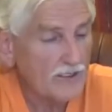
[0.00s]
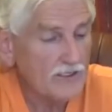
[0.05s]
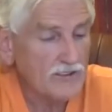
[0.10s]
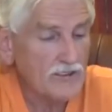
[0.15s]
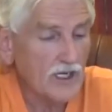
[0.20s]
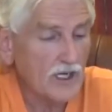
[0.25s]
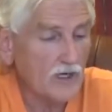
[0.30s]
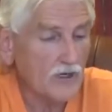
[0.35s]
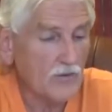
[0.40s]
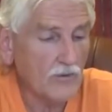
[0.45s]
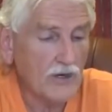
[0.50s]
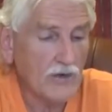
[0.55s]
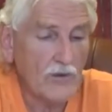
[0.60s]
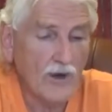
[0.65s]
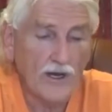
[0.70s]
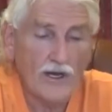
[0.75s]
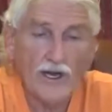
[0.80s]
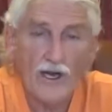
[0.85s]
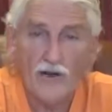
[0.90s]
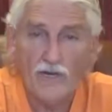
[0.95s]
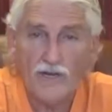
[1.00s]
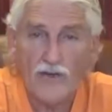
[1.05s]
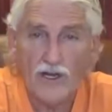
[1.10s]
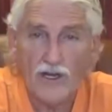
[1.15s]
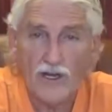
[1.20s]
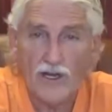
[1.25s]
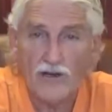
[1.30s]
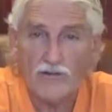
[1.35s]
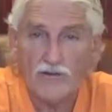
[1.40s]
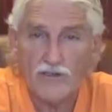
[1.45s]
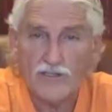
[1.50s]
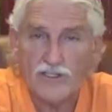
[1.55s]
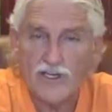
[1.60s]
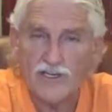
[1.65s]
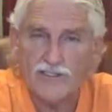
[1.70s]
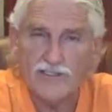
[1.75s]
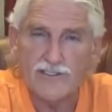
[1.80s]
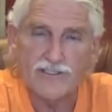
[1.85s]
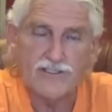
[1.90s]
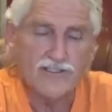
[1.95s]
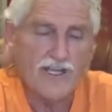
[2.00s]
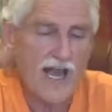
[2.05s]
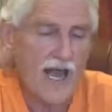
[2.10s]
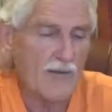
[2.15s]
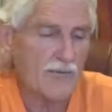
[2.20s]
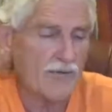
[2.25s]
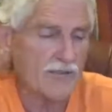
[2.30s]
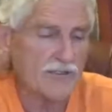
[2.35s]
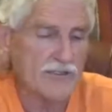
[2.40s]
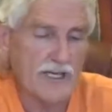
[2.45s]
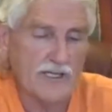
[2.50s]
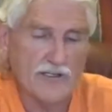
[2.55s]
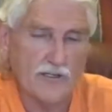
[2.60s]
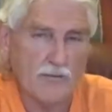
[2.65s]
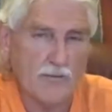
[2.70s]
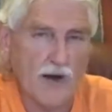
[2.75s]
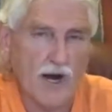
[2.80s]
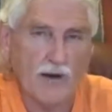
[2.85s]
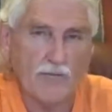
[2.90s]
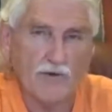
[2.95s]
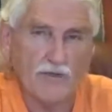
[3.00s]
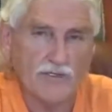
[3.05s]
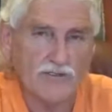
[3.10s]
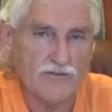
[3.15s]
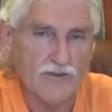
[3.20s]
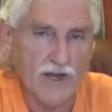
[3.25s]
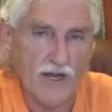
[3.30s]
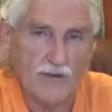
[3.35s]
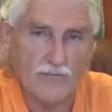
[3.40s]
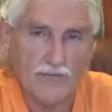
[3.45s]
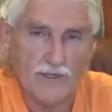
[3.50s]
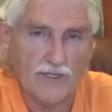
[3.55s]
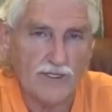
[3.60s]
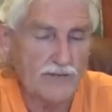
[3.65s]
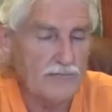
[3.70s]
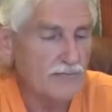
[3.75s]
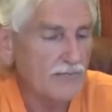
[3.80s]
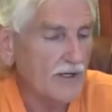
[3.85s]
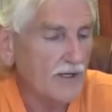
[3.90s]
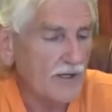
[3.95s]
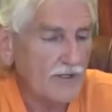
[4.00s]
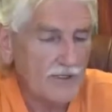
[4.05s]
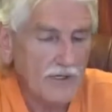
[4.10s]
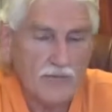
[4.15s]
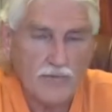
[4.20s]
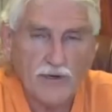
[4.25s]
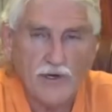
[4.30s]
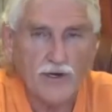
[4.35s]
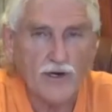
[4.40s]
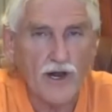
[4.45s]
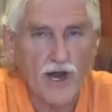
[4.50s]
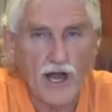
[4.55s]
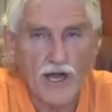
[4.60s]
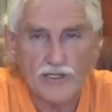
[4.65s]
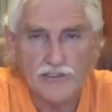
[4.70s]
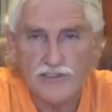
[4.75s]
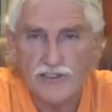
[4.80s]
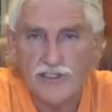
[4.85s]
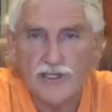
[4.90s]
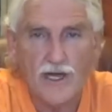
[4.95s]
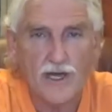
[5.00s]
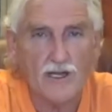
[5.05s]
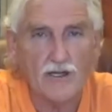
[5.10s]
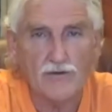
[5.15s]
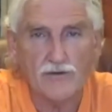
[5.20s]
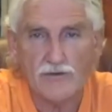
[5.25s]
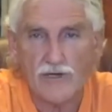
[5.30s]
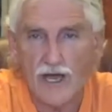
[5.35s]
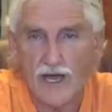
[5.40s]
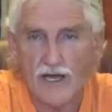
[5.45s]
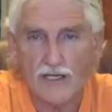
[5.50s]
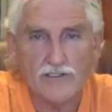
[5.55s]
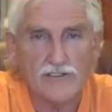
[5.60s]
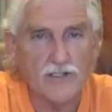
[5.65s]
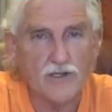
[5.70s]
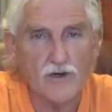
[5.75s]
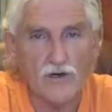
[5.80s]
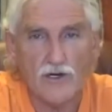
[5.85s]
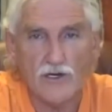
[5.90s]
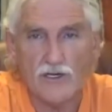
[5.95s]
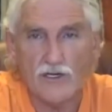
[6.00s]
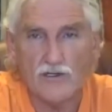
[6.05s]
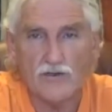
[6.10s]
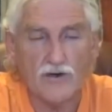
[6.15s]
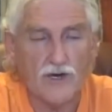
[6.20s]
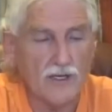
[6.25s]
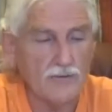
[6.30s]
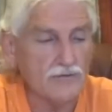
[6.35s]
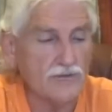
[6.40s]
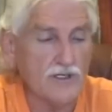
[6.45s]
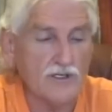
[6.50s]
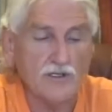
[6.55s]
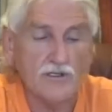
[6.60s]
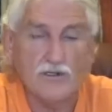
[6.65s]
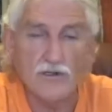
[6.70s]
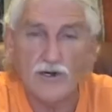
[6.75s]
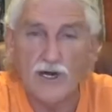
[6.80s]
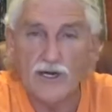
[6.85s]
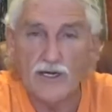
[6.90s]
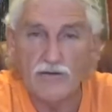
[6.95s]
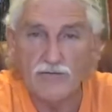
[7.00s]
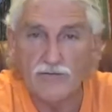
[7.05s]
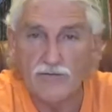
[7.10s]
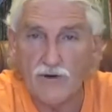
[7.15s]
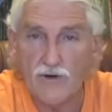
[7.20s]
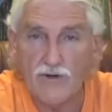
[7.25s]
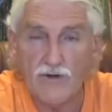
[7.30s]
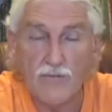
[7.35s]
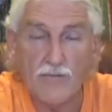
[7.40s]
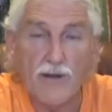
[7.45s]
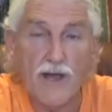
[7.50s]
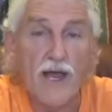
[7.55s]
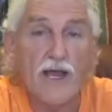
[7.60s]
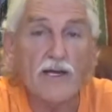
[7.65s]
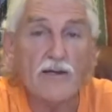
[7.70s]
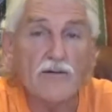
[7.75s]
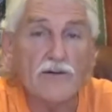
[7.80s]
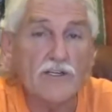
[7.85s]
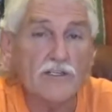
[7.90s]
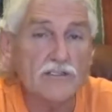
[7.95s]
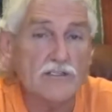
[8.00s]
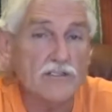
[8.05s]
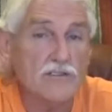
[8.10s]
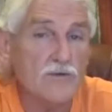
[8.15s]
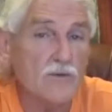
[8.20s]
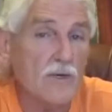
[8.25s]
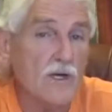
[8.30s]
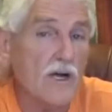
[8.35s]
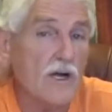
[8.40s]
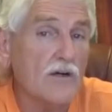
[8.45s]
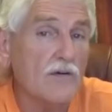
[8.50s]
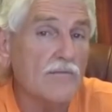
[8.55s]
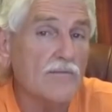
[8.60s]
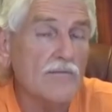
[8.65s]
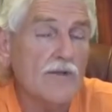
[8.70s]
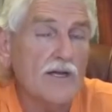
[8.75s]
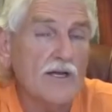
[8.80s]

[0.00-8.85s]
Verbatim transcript: So we want healthy livers, and it just happens that the barber's family, the burdock, the yellow dock, the Oregon grapes are great for the pancreas as well.